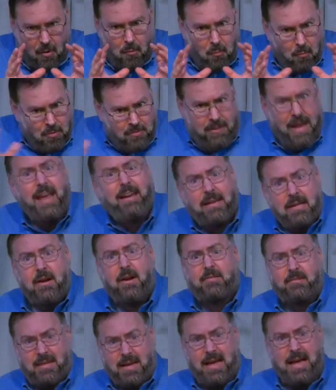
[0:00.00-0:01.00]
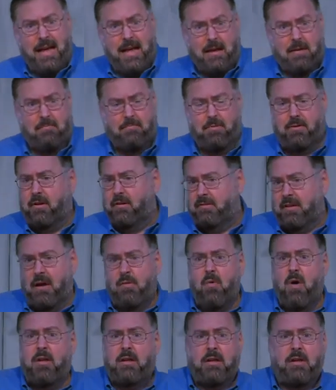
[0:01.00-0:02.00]
We're taking our time because I
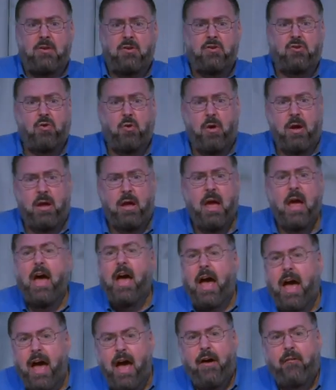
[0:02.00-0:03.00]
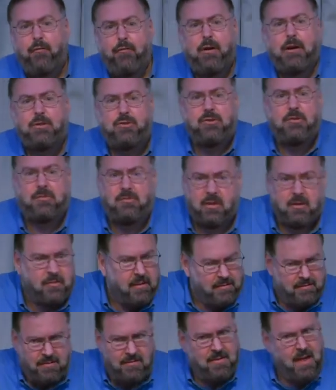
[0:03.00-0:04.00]
want to enjoy every juice.
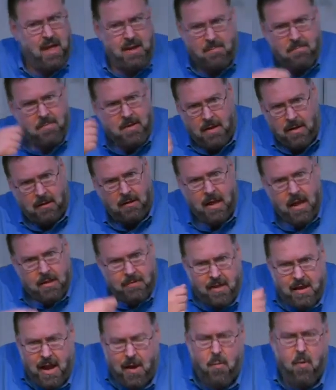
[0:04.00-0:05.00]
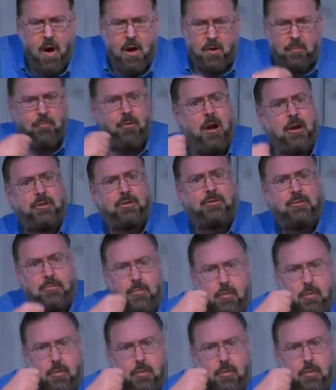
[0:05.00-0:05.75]
This is not a meal that I want to rush